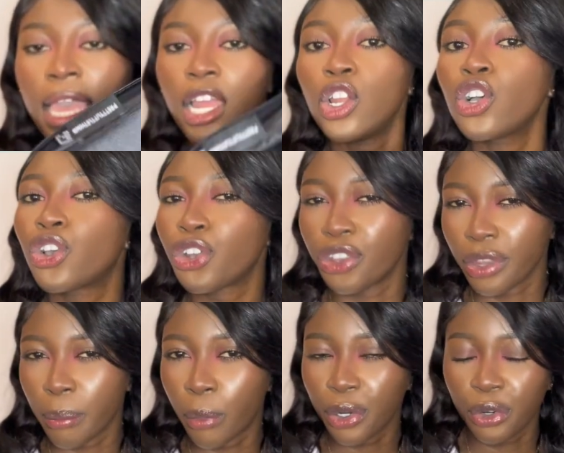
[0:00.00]
looked good on the
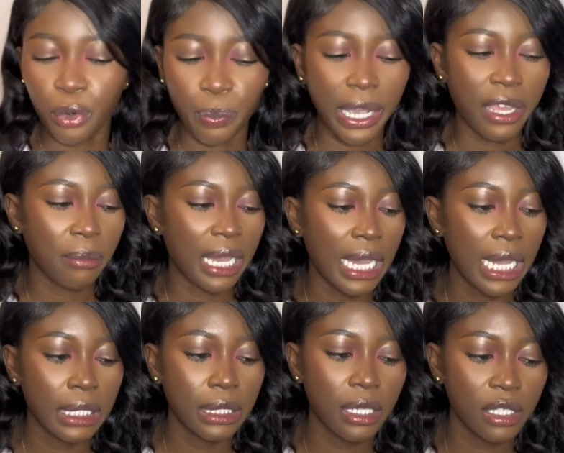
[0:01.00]
model, but in my
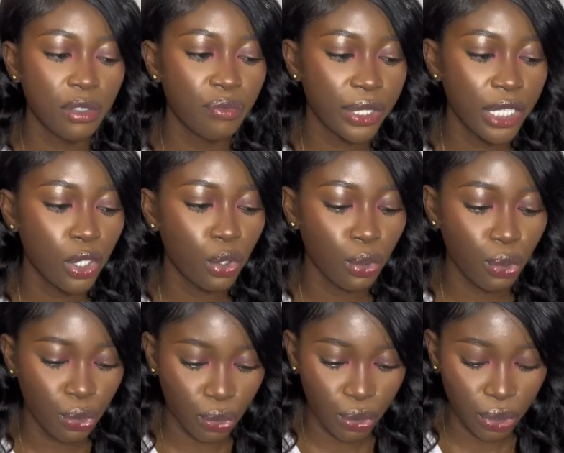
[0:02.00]
hand it doesn't really look
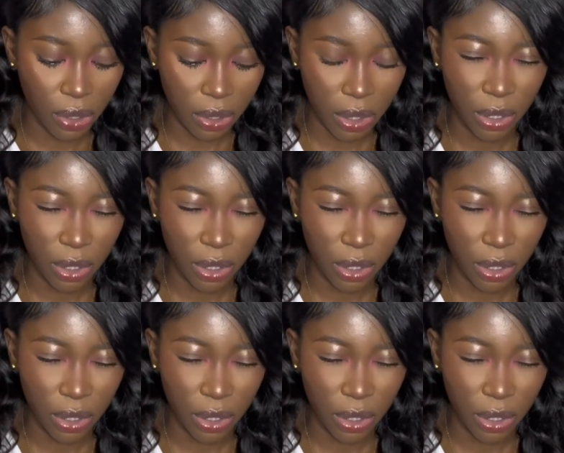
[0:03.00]
good.